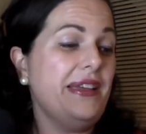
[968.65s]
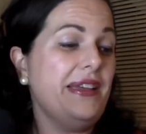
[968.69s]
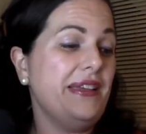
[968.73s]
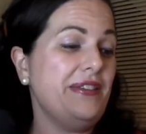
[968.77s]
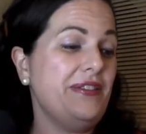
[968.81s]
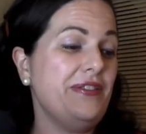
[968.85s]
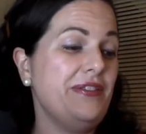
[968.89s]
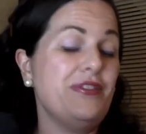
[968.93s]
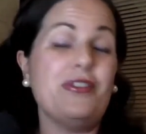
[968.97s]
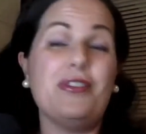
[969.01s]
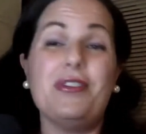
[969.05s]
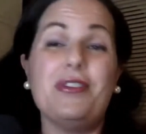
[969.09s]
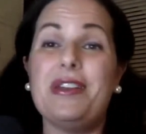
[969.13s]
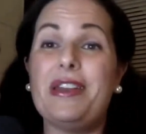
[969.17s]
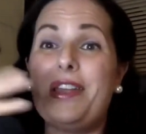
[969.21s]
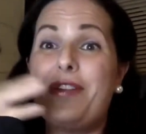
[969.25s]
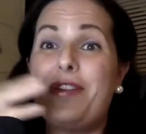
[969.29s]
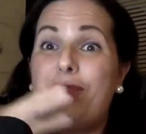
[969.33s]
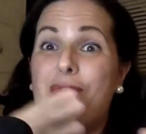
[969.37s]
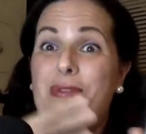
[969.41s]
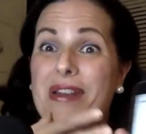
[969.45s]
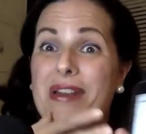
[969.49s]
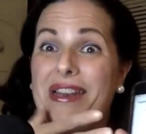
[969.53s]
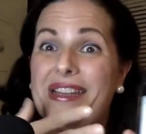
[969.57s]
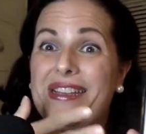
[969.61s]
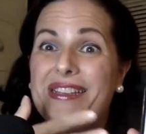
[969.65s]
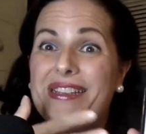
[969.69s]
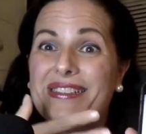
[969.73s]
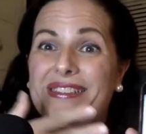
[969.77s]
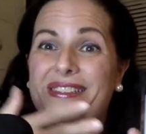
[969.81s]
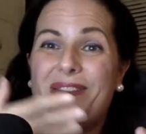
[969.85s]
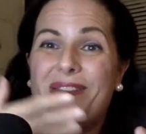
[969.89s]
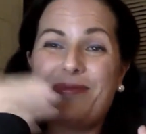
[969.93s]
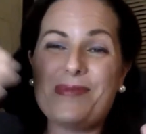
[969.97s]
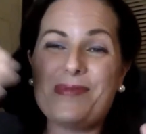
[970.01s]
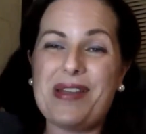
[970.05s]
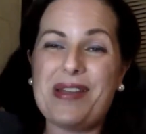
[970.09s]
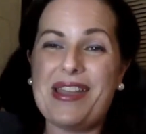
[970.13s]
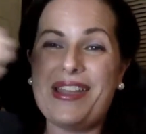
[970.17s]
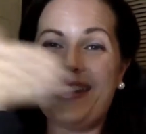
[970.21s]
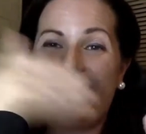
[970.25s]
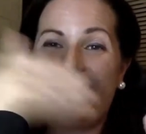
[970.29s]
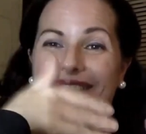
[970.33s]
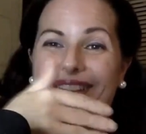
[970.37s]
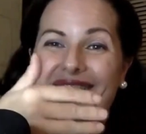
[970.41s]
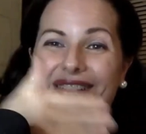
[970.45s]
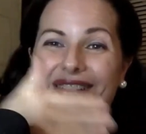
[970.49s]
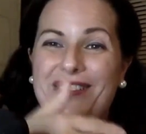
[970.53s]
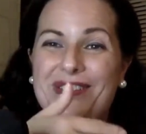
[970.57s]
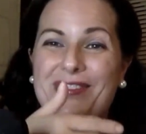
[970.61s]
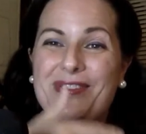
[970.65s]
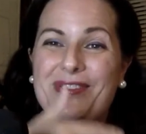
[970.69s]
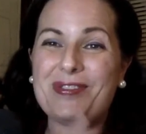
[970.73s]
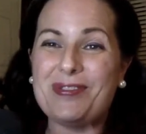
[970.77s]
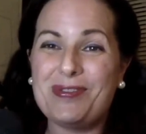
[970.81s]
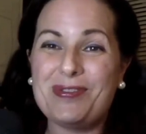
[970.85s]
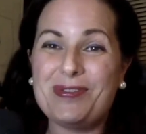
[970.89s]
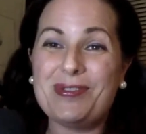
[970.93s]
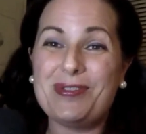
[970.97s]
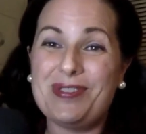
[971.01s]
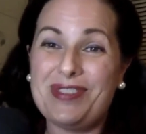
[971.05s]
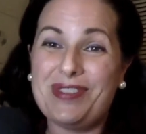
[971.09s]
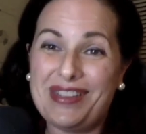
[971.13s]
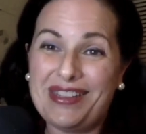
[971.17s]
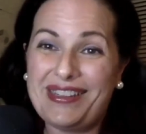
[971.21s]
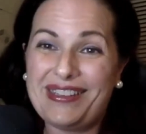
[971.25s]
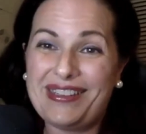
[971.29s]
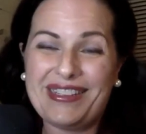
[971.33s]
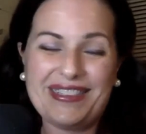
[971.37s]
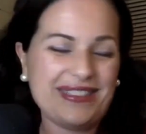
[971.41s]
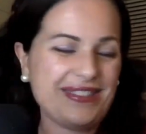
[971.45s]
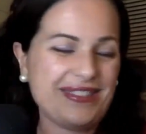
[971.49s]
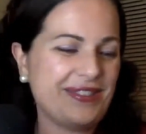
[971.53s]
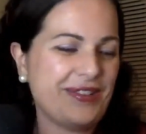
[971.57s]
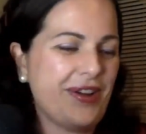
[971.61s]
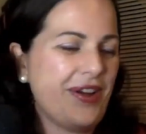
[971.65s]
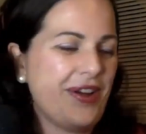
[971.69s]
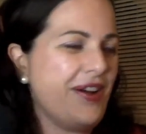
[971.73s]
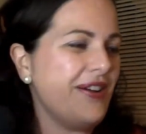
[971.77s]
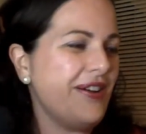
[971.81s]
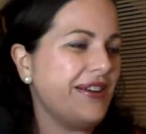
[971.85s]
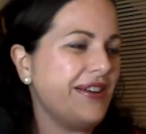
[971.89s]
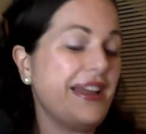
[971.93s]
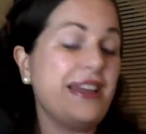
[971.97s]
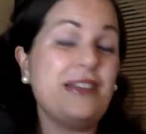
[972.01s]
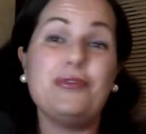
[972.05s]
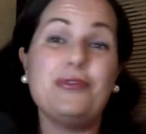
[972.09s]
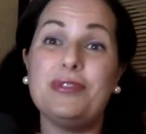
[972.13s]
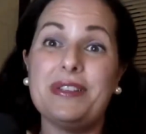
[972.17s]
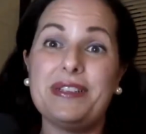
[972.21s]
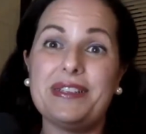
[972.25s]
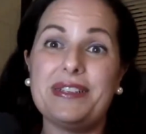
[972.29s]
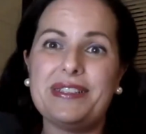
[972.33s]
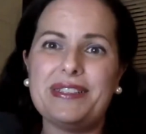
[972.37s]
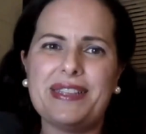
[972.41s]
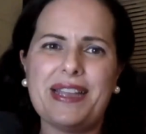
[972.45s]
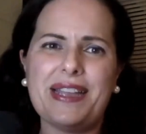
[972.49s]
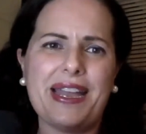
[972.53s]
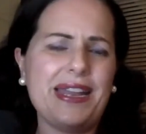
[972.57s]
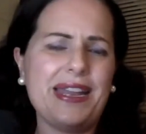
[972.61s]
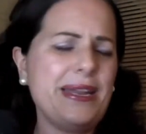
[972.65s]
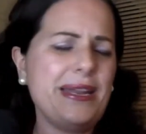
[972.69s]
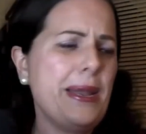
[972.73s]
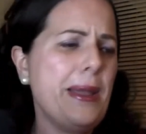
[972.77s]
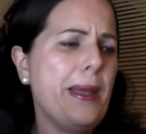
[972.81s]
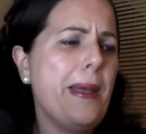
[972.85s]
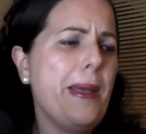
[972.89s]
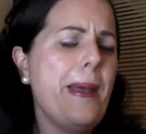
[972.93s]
in a really easy way to do the stock and understand.